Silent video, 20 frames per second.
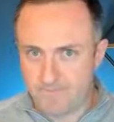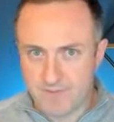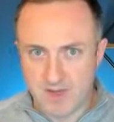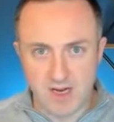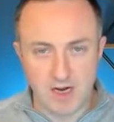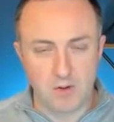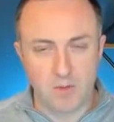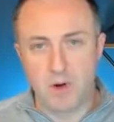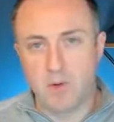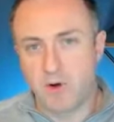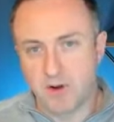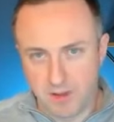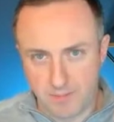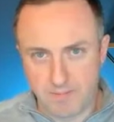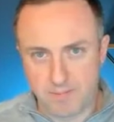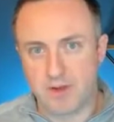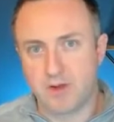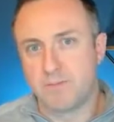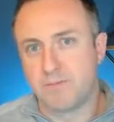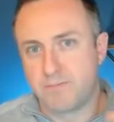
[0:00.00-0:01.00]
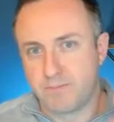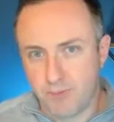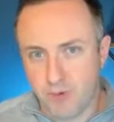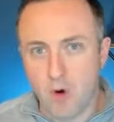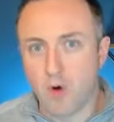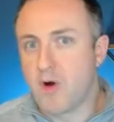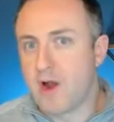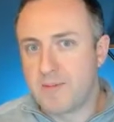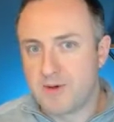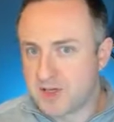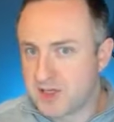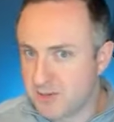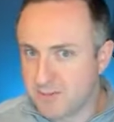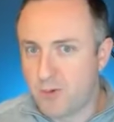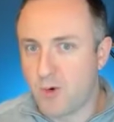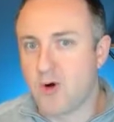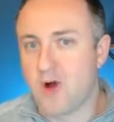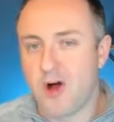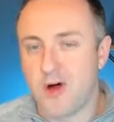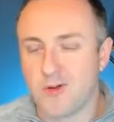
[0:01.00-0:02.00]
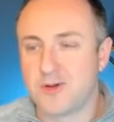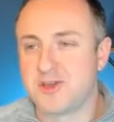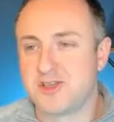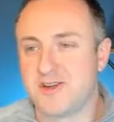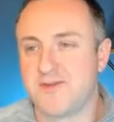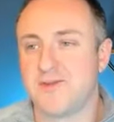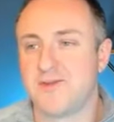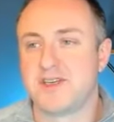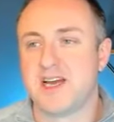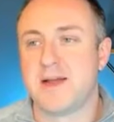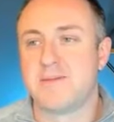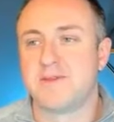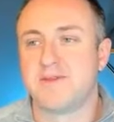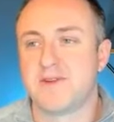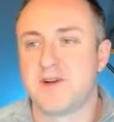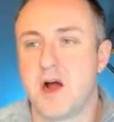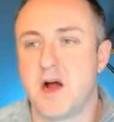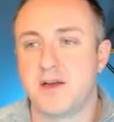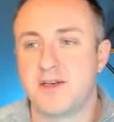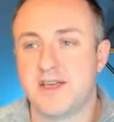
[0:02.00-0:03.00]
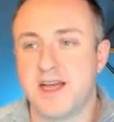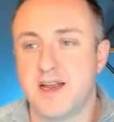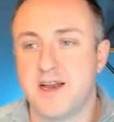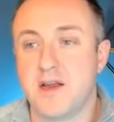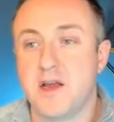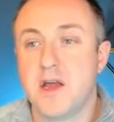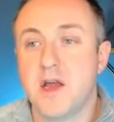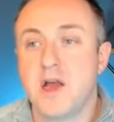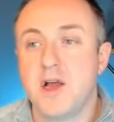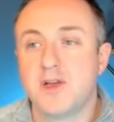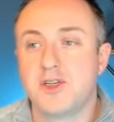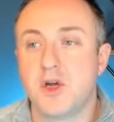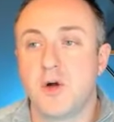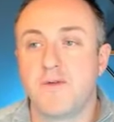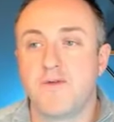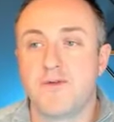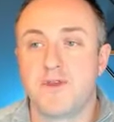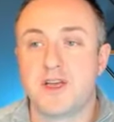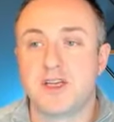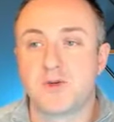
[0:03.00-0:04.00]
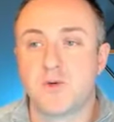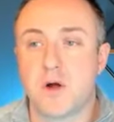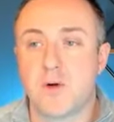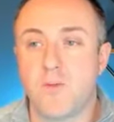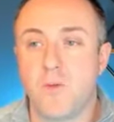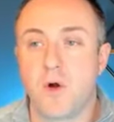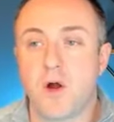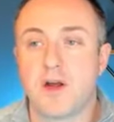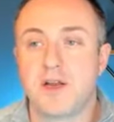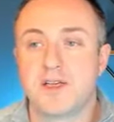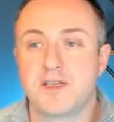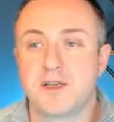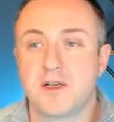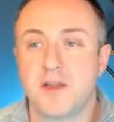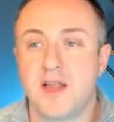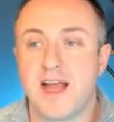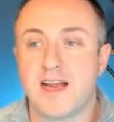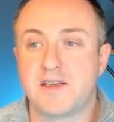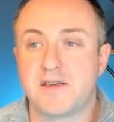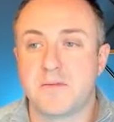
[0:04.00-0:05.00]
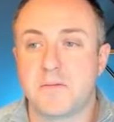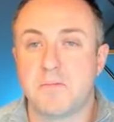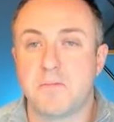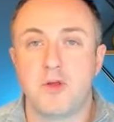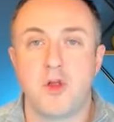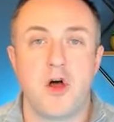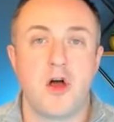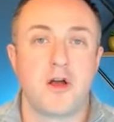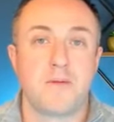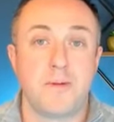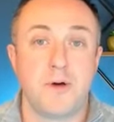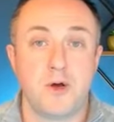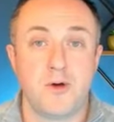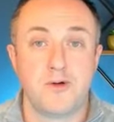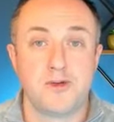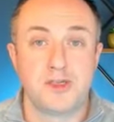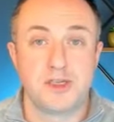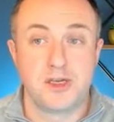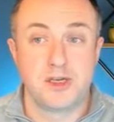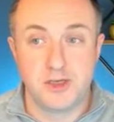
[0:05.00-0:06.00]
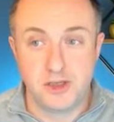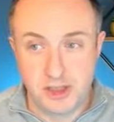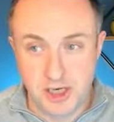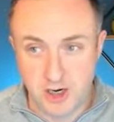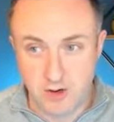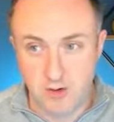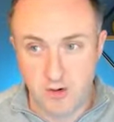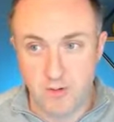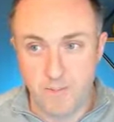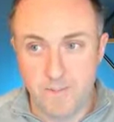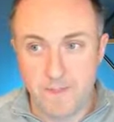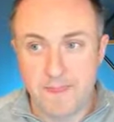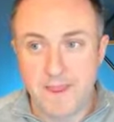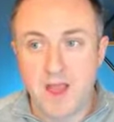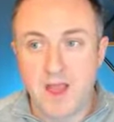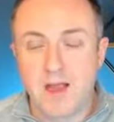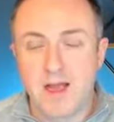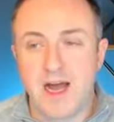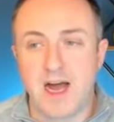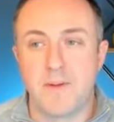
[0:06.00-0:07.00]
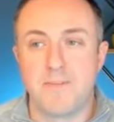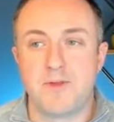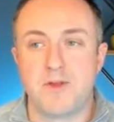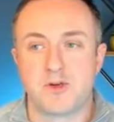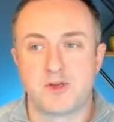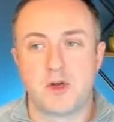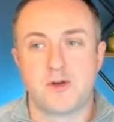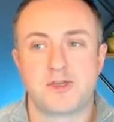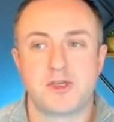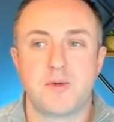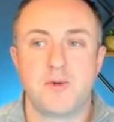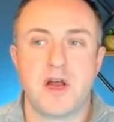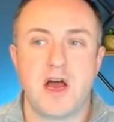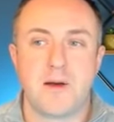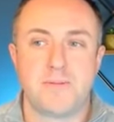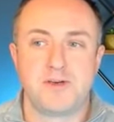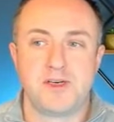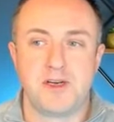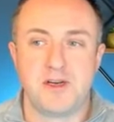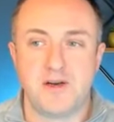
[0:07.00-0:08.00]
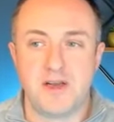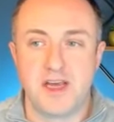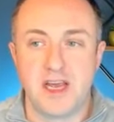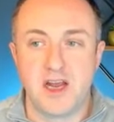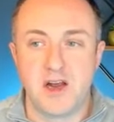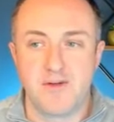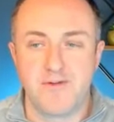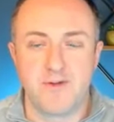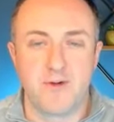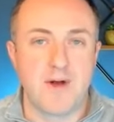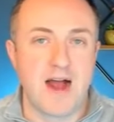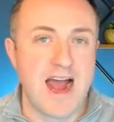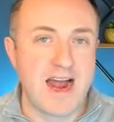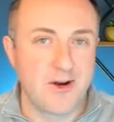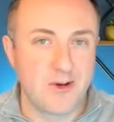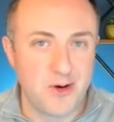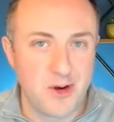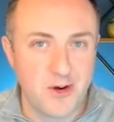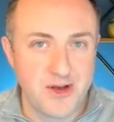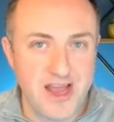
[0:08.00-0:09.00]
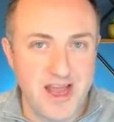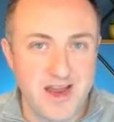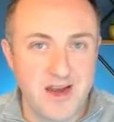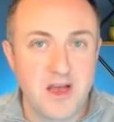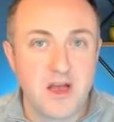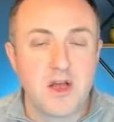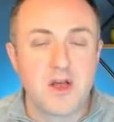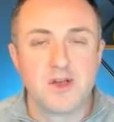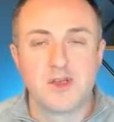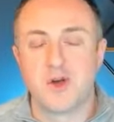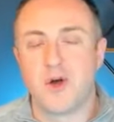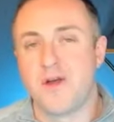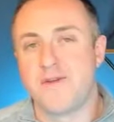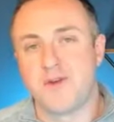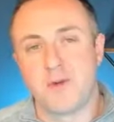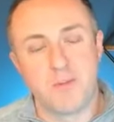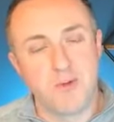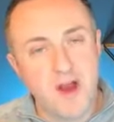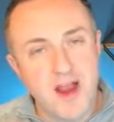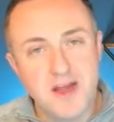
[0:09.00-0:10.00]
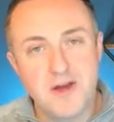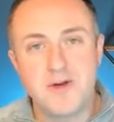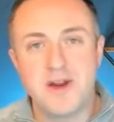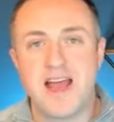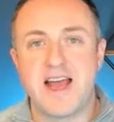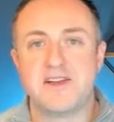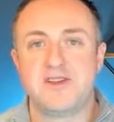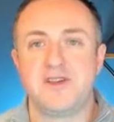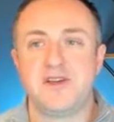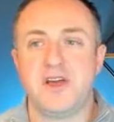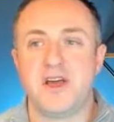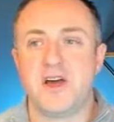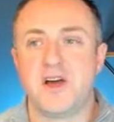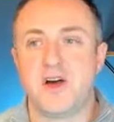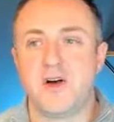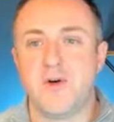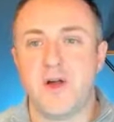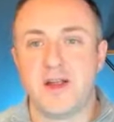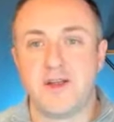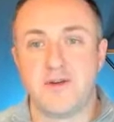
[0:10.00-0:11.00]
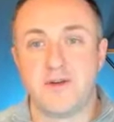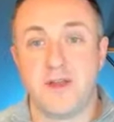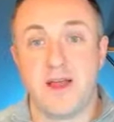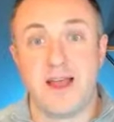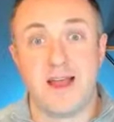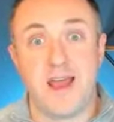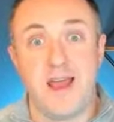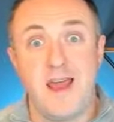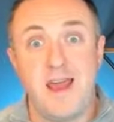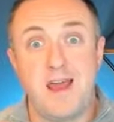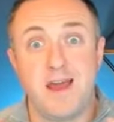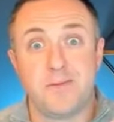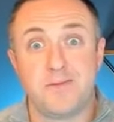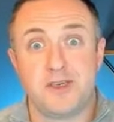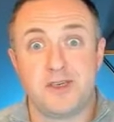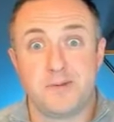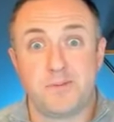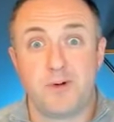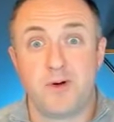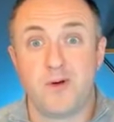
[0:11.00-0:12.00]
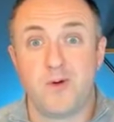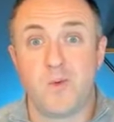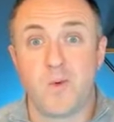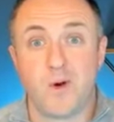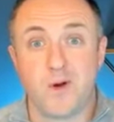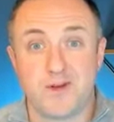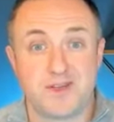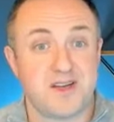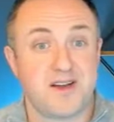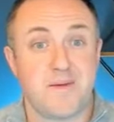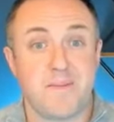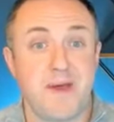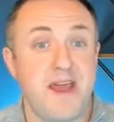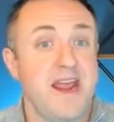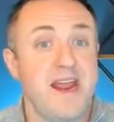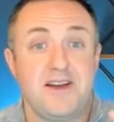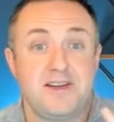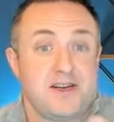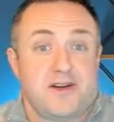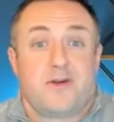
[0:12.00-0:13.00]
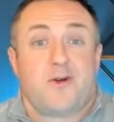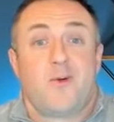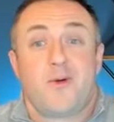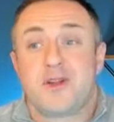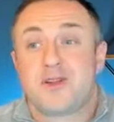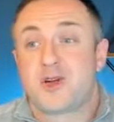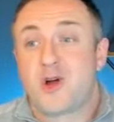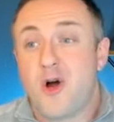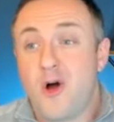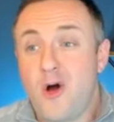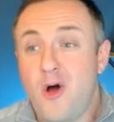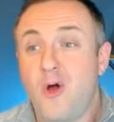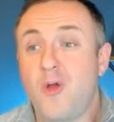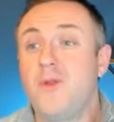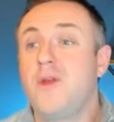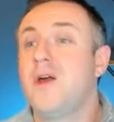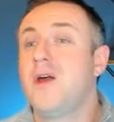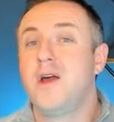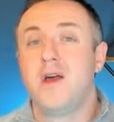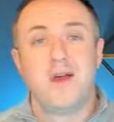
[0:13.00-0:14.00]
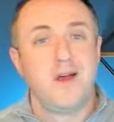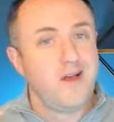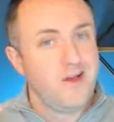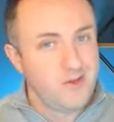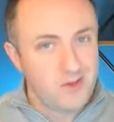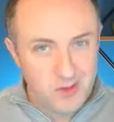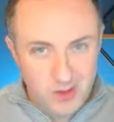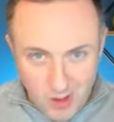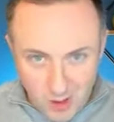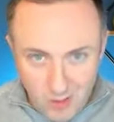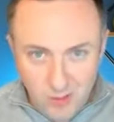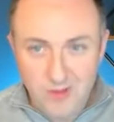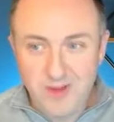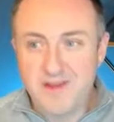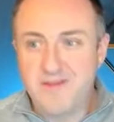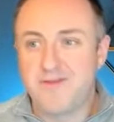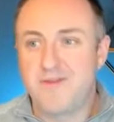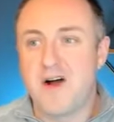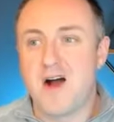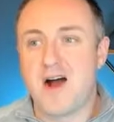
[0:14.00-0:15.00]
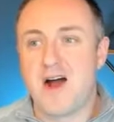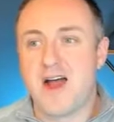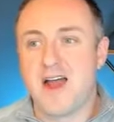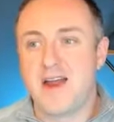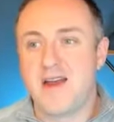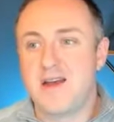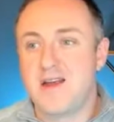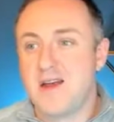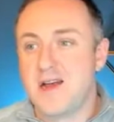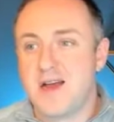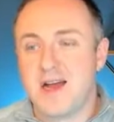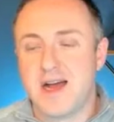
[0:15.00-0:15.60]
we want the program to support all those different types of content. So for this one, we're going to select blog post general. There's also an option here for I don't know yet. So if you're brand new to SEO and you're like, hey, I'm just putting words on a page, I don't know what it's called, totally fine.